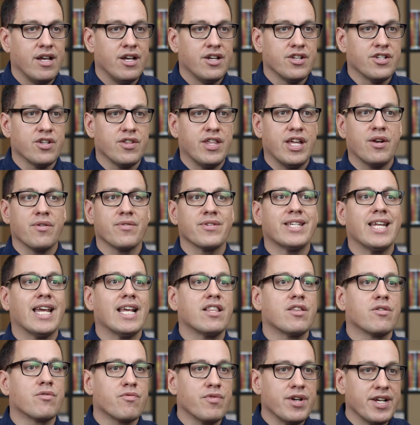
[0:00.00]
So they don't
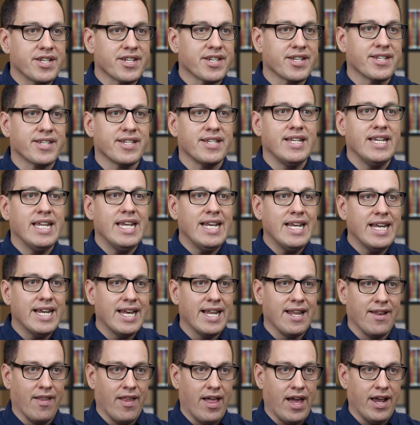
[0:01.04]
take the risks needed
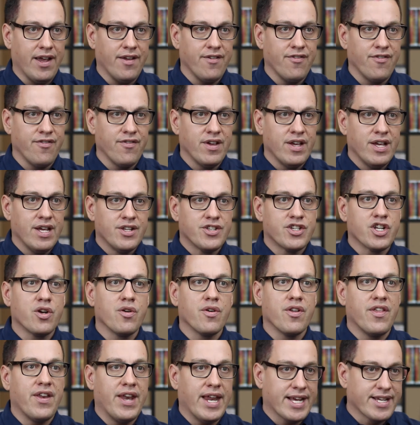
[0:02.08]
in life to
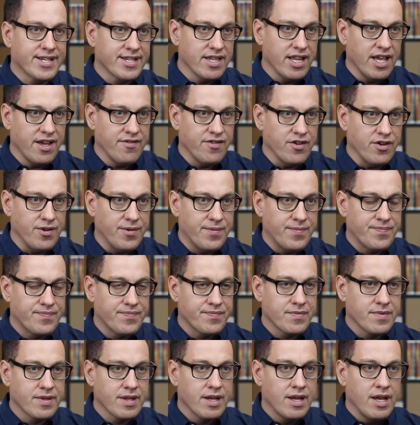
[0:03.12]
go to the next level.
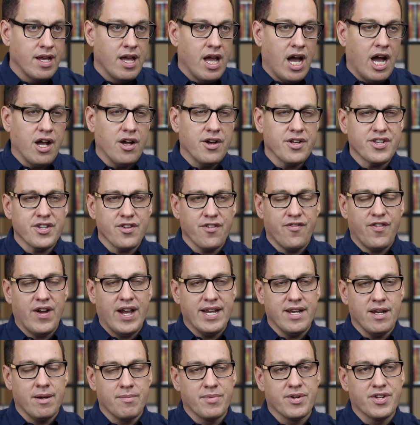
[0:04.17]
I also
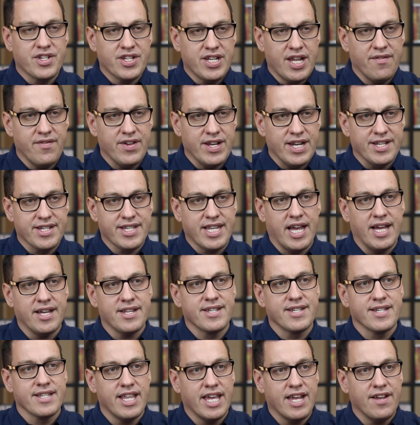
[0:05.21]
find number seven is that
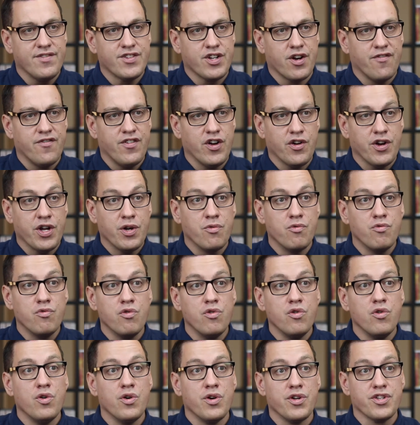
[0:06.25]
slaves are very
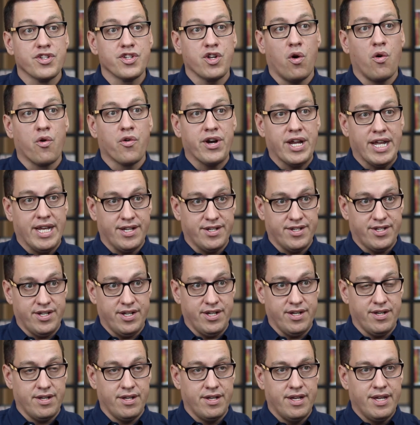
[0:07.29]
rules
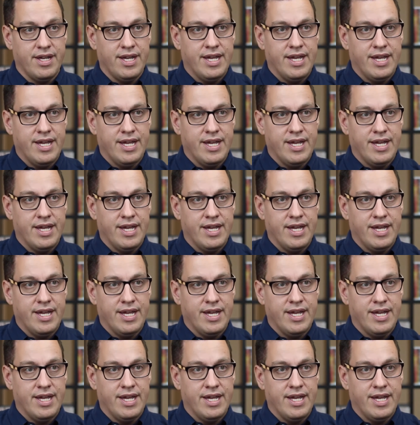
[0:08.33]
oriented.